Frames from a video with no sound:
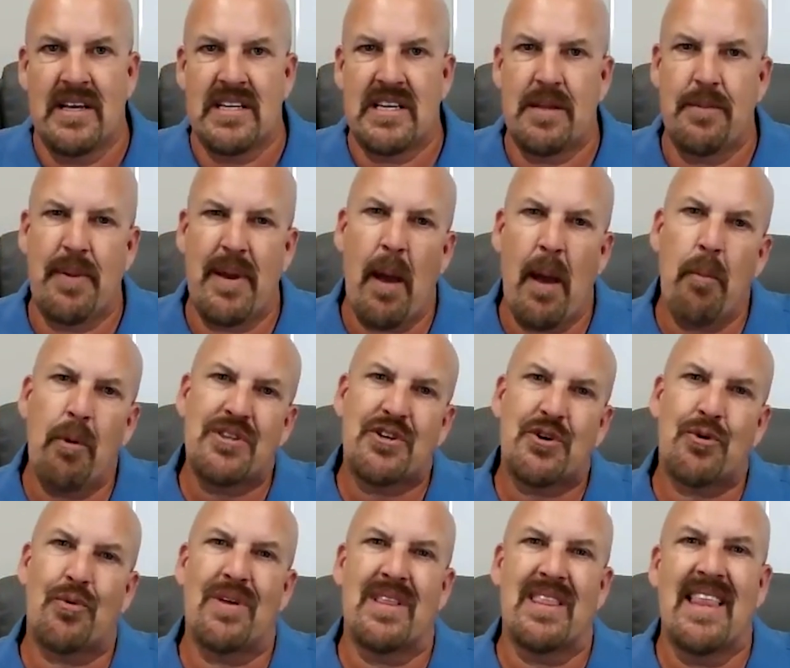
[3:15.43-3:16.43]
to be able to
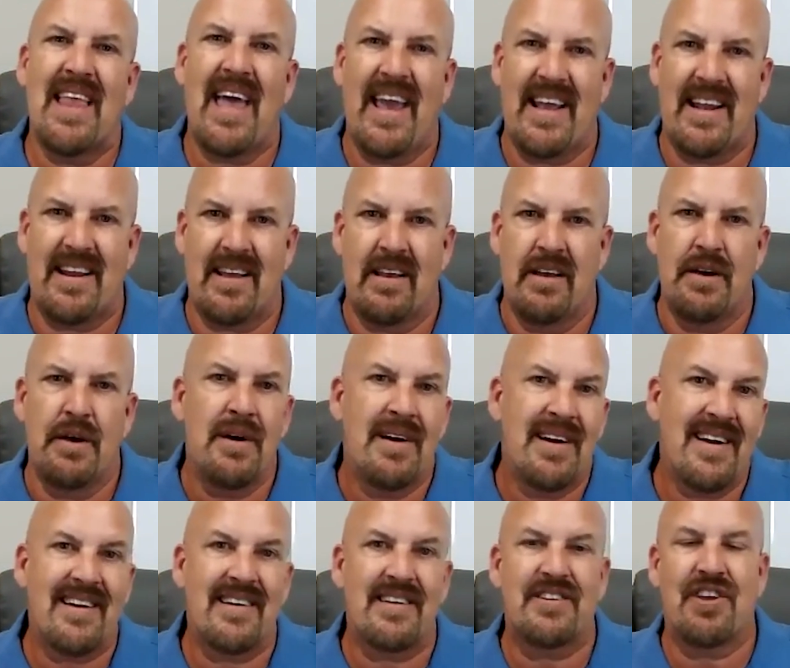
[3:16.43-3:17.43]
relate,
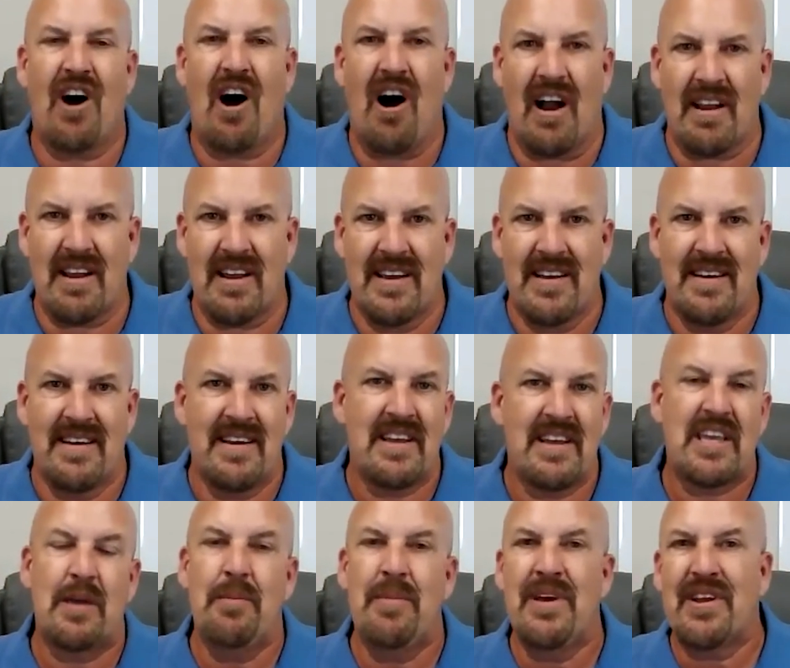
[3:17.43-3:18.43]
talk,
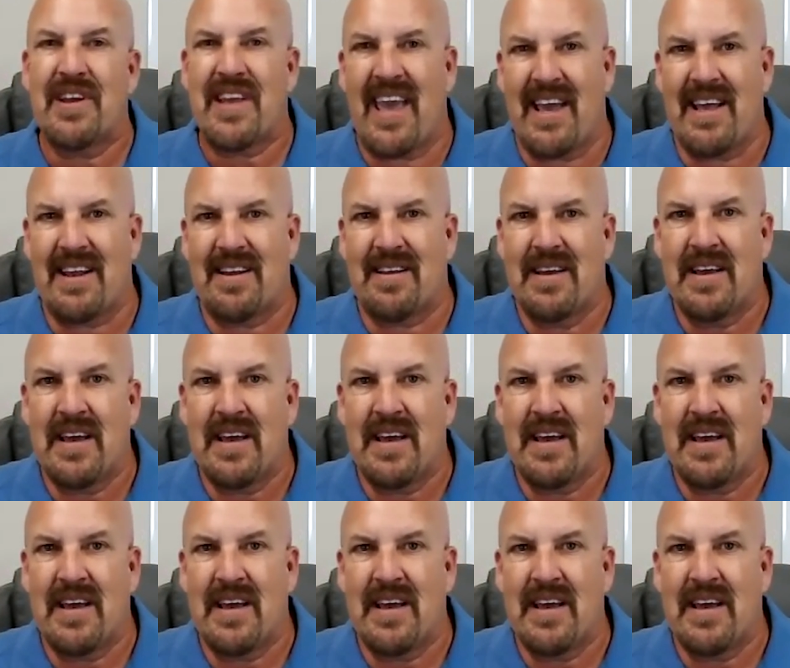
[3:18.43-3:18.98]
communicate.